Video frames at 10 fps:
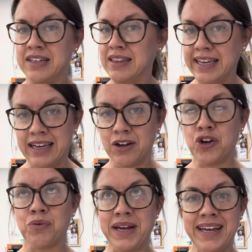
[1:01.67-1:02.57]

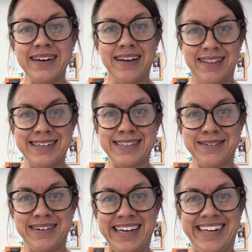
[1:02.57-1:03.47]
green
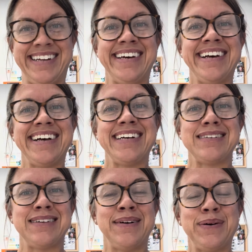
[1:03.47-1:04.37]
Listerine.
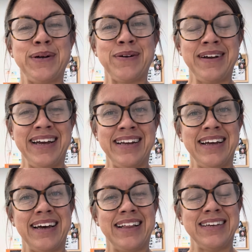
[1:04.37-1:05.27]
So green
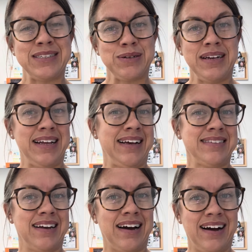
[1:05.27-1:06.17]
Listerine has
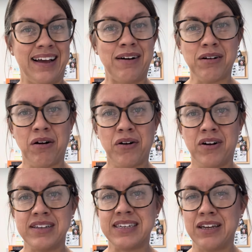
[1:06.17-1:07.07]
that high alcohol
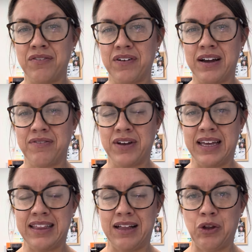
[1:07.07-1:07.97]
content. If you get
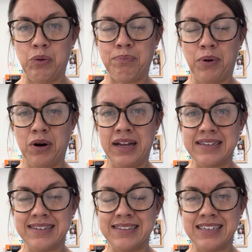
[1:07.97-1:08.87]
that little burning
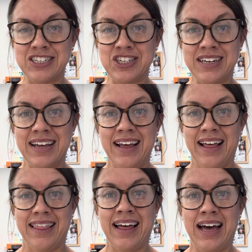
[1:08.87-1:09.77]
sensation,
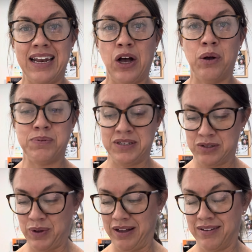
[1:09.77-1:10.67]
that helps as
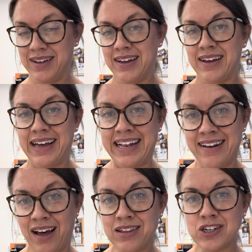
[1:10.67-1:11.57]
well.
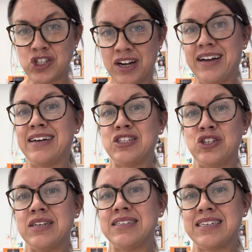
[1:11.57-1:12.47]
Another trick
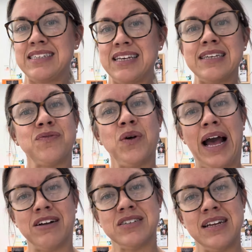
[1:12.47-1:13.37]
to a successful
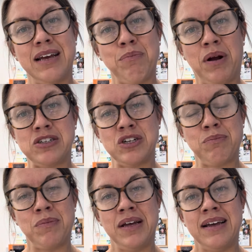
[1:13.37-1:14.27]
alginate
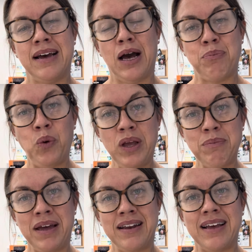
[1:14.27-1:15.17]
impression
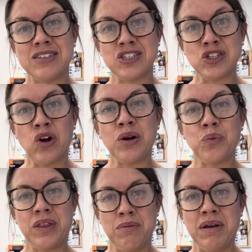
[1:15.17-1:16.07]
appointment is start
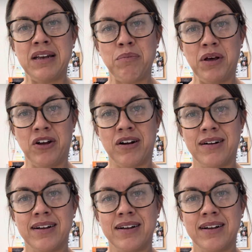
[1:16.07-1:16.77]
with the mandibular.